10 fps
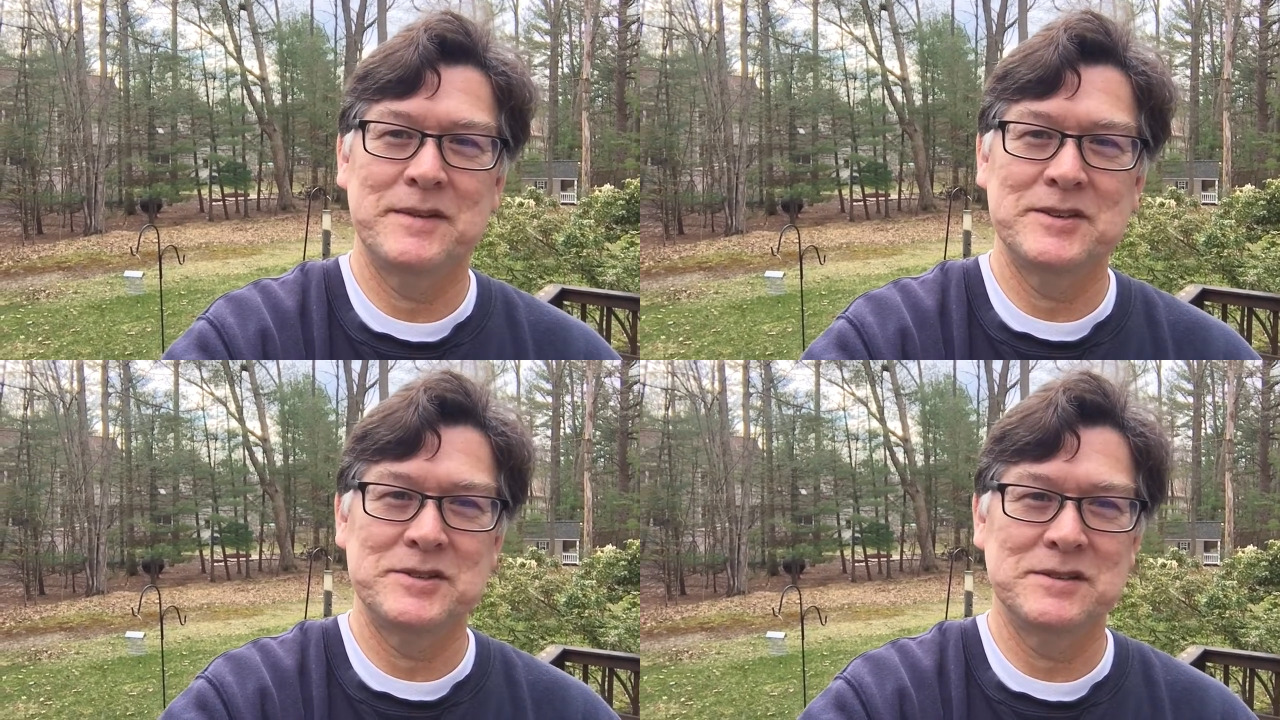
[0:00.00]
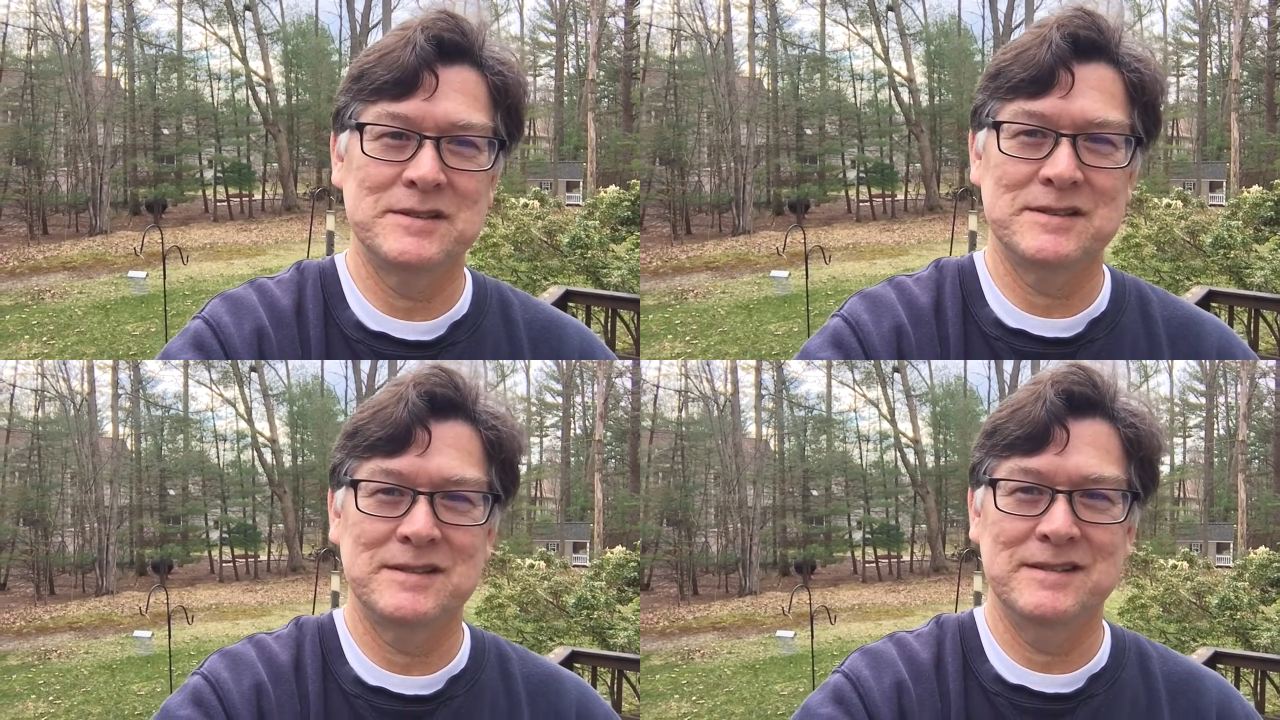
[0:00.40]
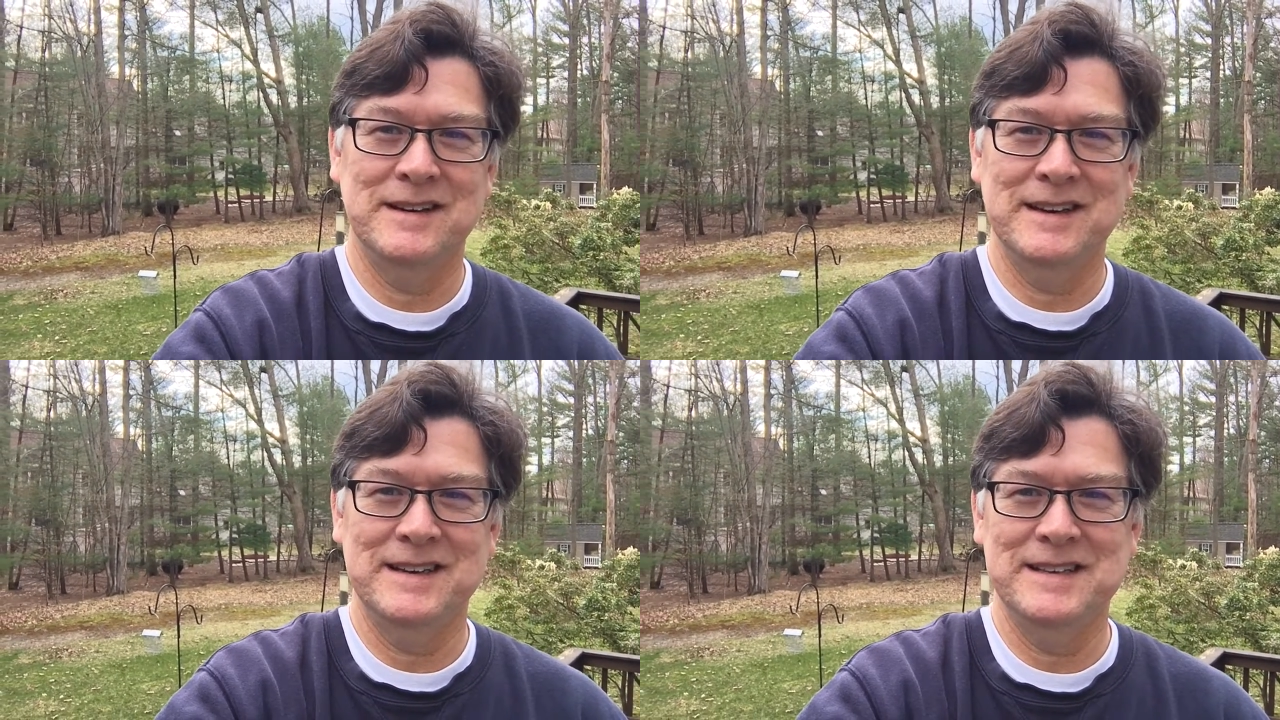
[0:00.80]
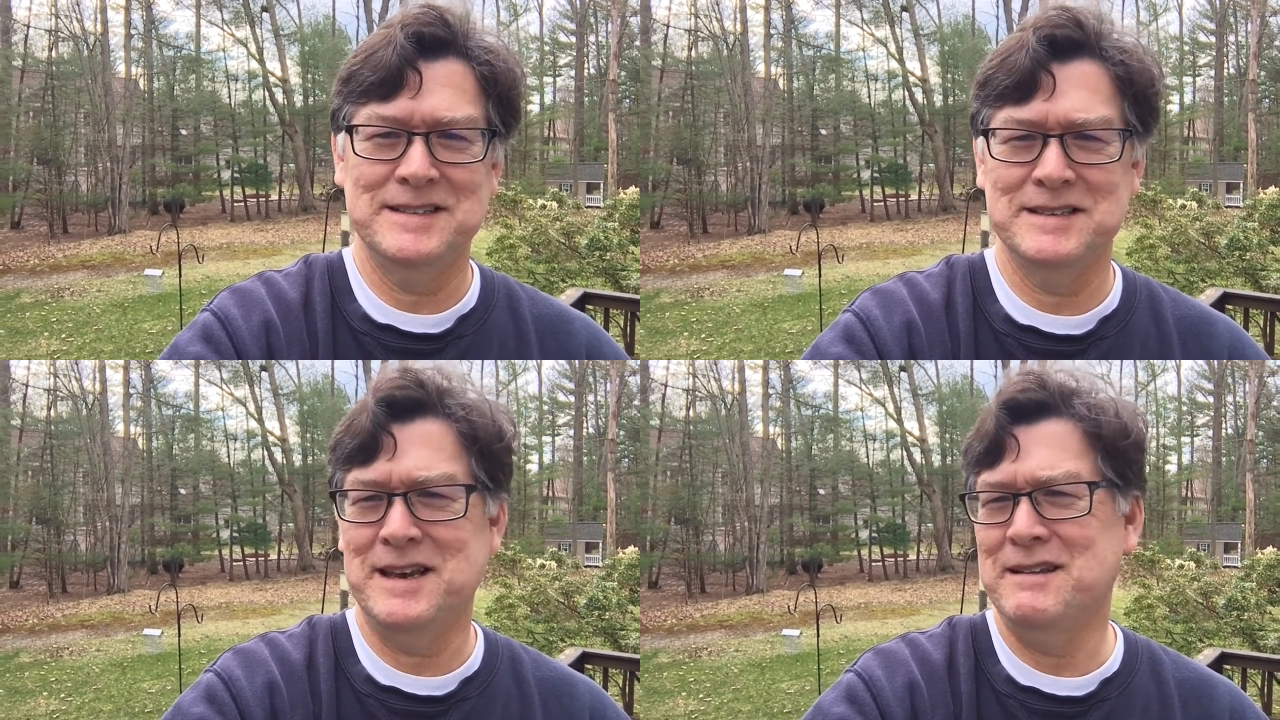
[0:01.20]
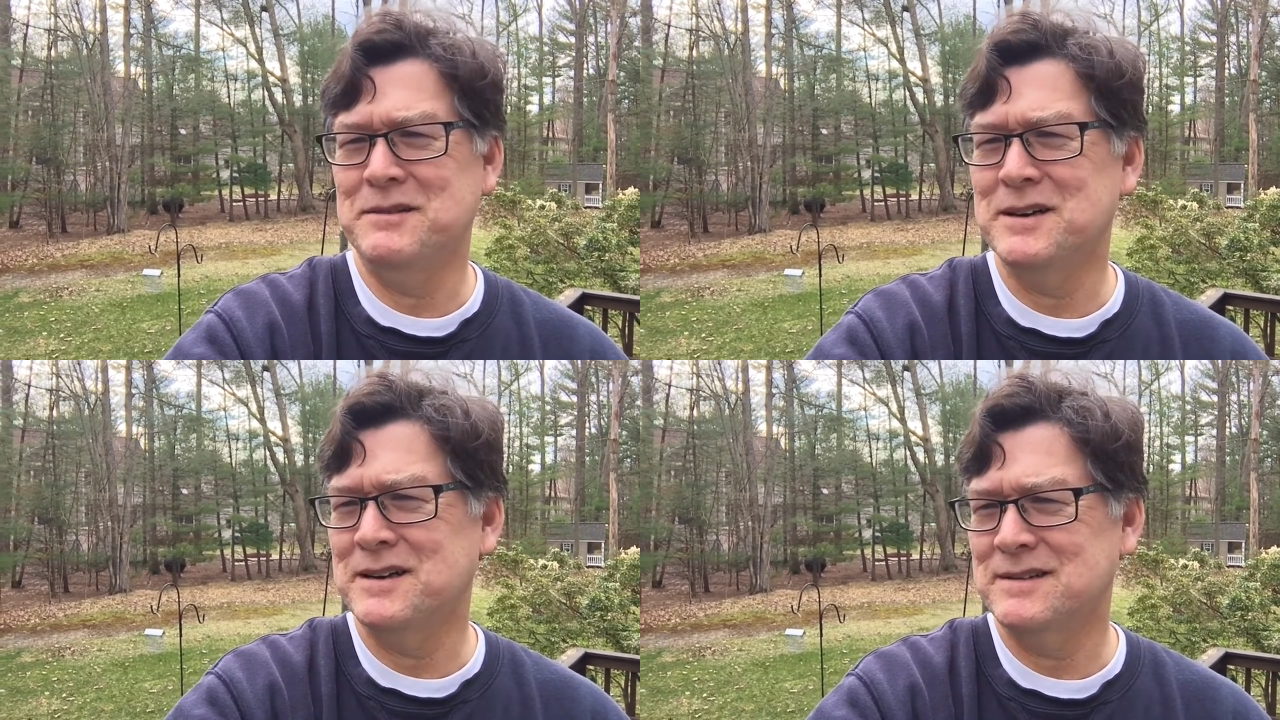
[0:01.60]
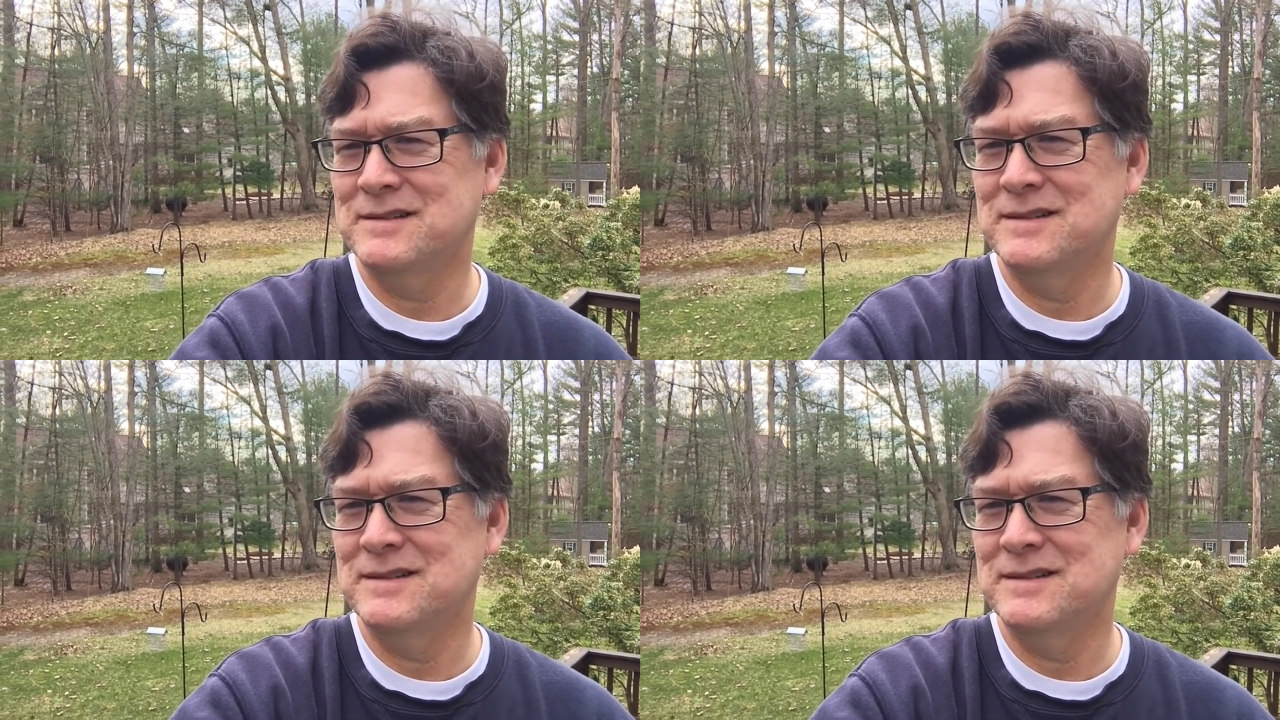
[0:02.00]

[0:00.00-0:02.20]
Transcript: he shouldn't, and he says, hey, look,